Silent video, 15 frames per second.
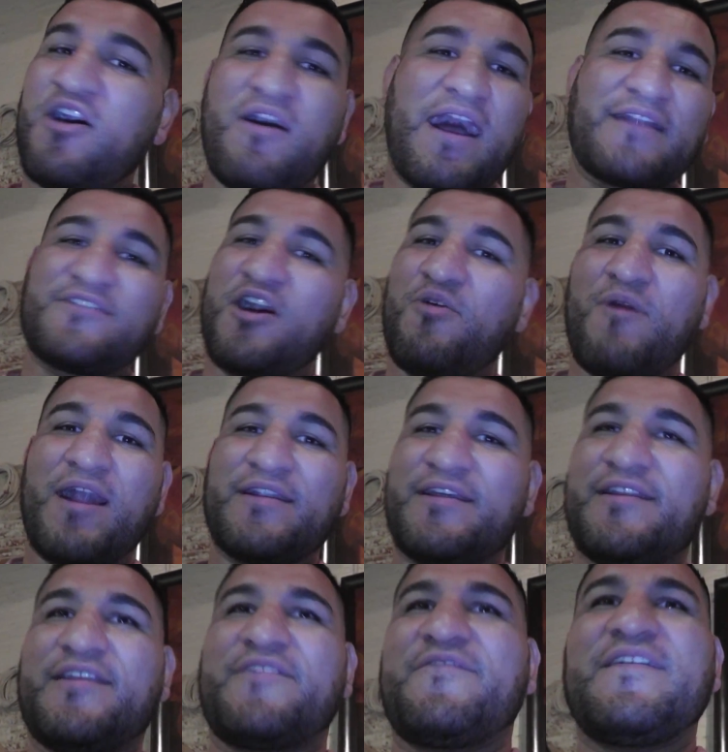Don't, I don't want
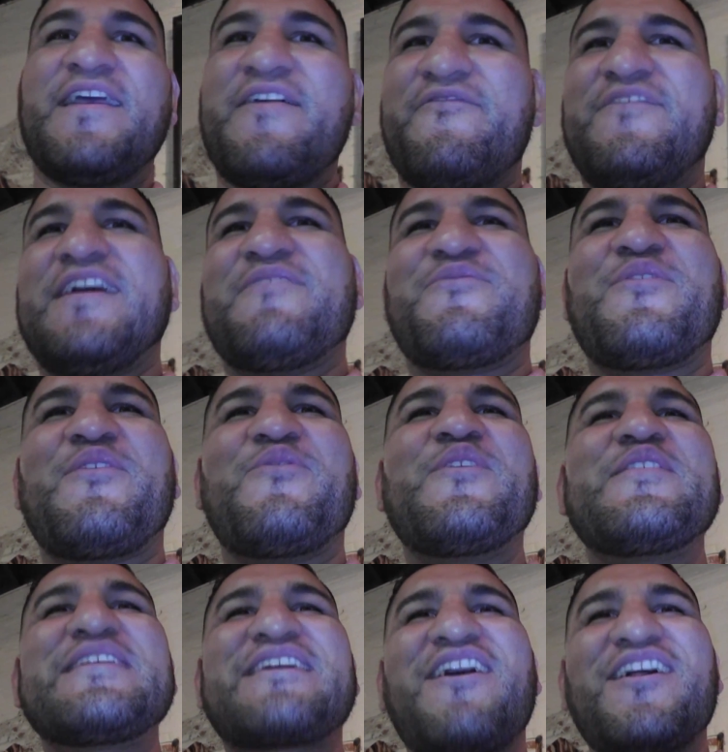any.
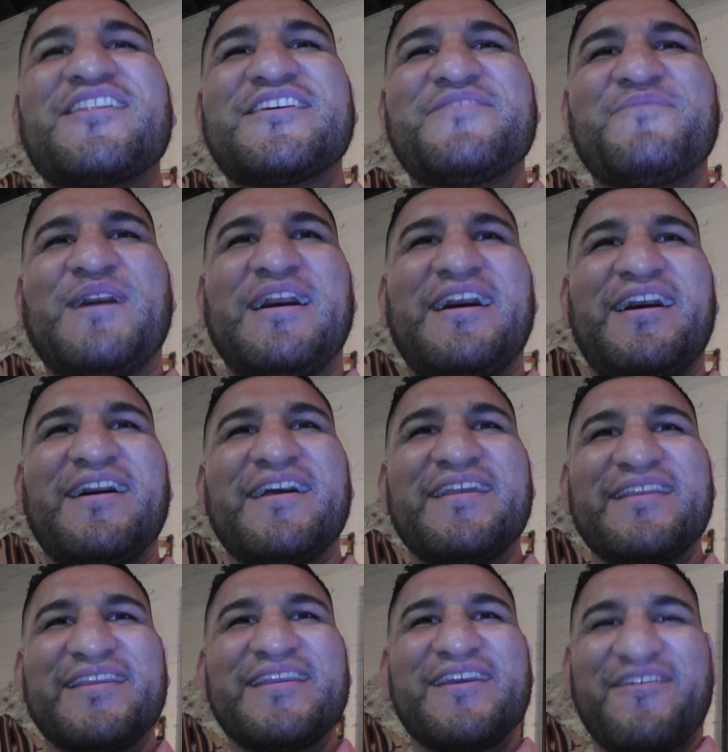What do you call them? Uh,
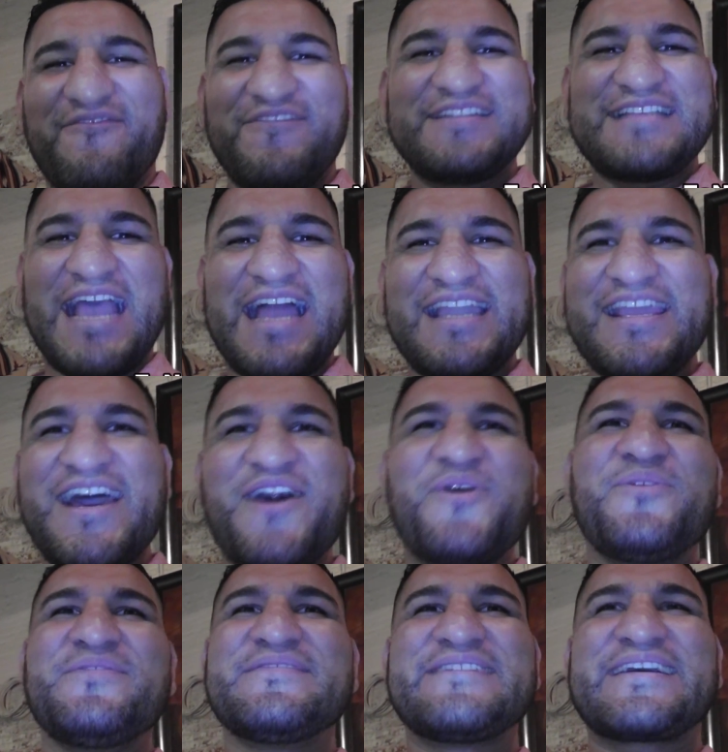Vitalio.
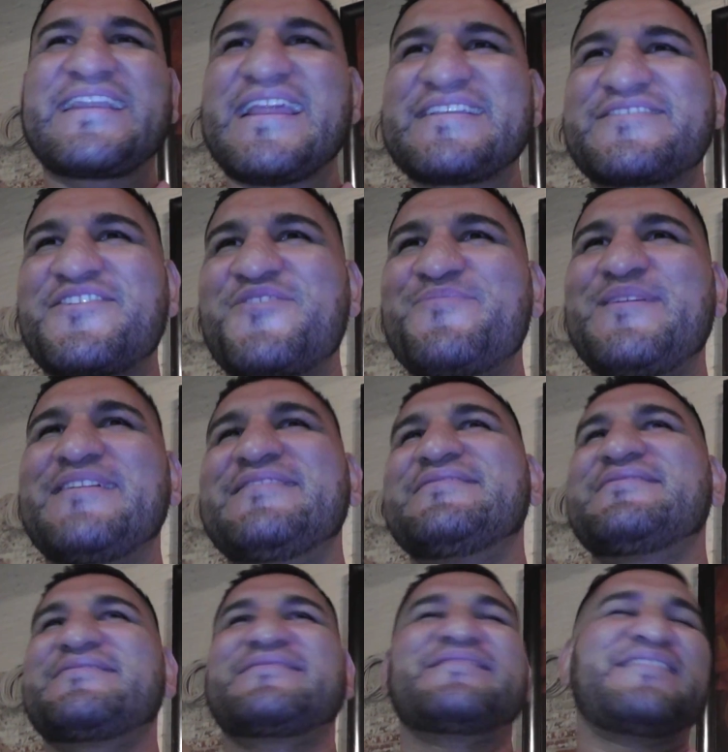Vitalio. The Klitschko brothers.
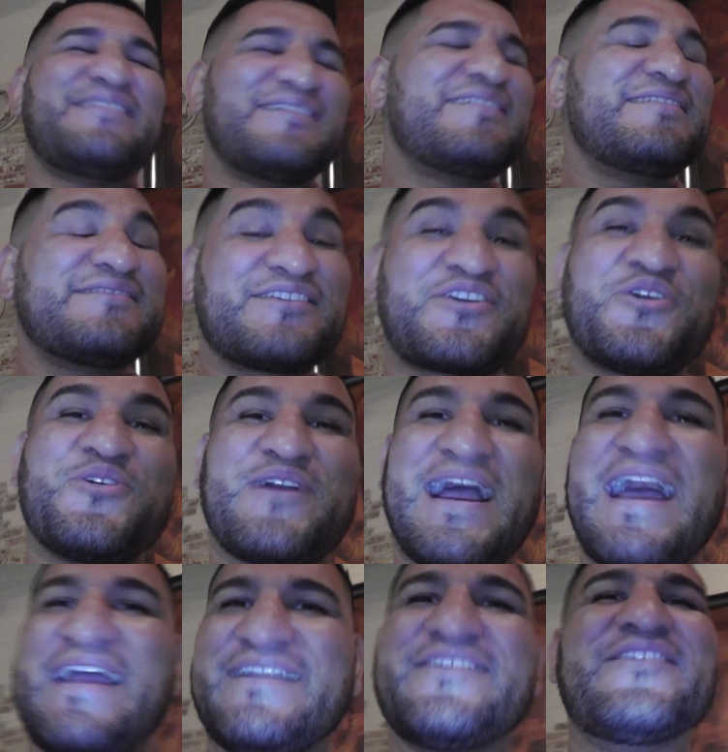Yeah. He's a cool
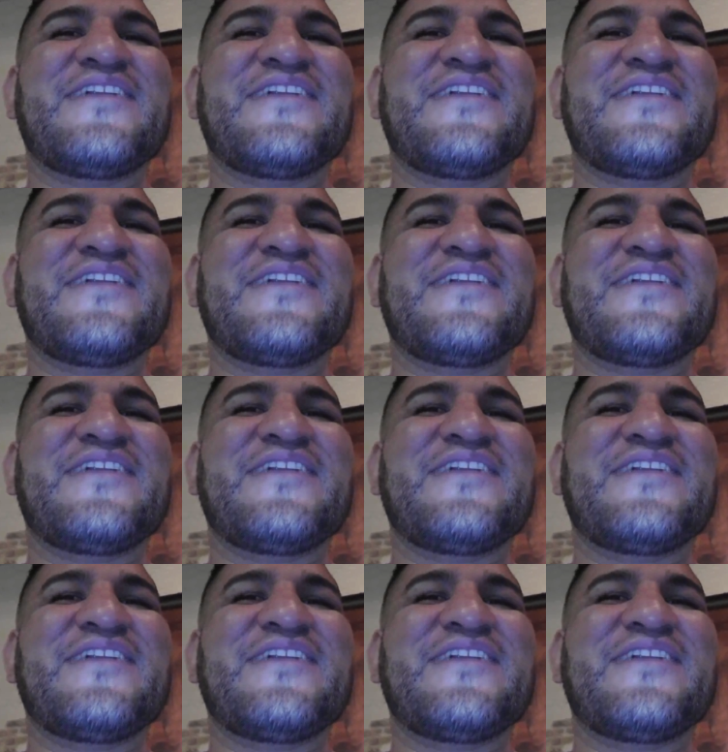guy, dude.